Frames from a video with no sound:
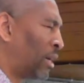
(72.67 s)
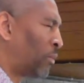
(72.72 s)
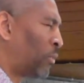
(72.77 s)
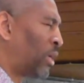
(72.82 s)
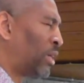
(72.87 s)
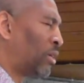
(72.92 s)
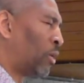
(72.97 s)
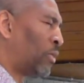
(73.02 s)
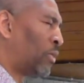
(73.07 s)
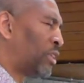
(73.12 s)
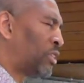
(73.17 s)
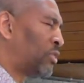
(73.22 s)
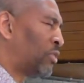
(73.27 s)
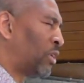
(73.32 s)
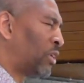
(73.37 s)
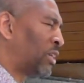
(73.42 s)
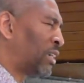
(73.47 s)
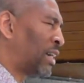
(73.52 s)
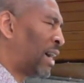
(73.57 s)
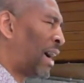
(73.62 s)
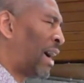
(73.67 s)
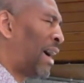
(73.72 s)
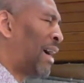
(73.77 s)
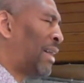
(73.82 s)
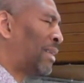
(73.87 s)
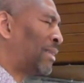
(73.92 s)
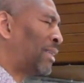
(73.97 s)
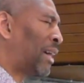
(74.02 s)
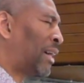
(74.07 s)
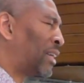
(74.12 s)
We know that you're a
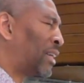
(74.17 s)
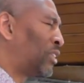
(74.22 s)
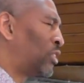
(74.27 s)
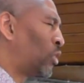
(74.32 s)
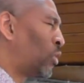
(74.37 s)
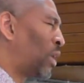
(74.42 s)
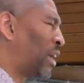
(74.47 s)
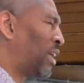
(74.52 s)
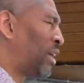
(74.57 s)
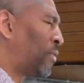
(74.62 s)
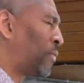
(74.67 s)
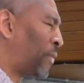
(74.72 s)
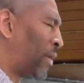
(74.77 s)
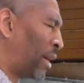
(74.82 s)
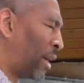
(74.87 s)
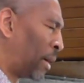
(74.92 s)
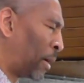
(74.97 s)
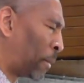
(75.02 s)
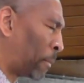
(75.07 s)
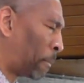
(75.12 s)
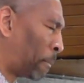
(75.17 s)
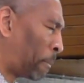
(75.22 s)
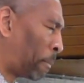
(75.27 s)
God that can do anything.